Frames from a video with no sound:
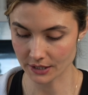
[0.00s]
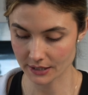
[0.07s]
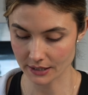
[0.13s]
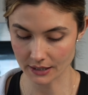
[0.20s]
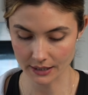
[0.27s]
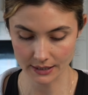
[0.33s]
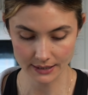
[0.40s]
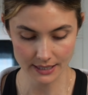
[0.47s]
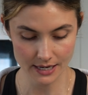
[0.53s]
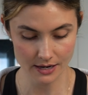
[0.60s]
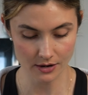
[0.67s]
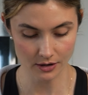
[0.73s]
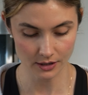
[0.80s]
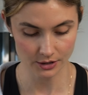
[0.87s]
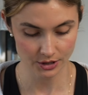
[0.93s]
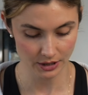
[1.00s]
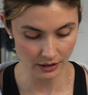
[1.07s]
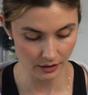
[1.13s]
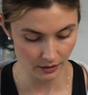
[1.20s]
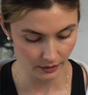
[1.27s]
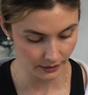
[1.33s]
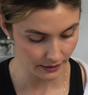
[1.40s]
just gonna take our
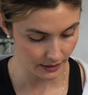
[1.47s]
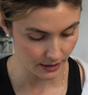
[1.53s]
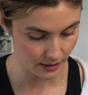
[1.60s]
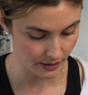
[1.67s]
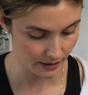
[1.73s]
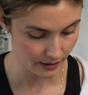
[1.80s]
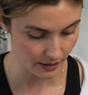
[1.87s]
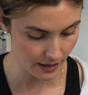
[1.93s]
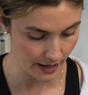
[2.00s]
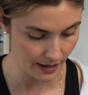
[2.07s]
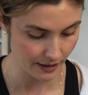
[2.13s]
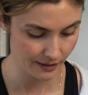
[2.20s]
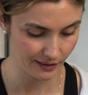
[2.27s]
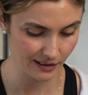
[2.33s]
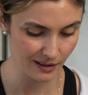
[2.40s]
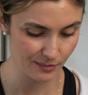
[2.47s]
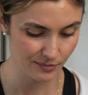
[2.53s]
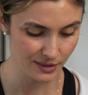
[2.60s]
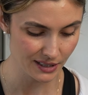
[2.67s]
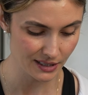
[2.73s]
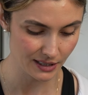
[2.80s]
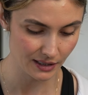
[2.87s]
chocolate here and I'm
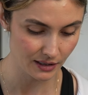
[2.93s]
just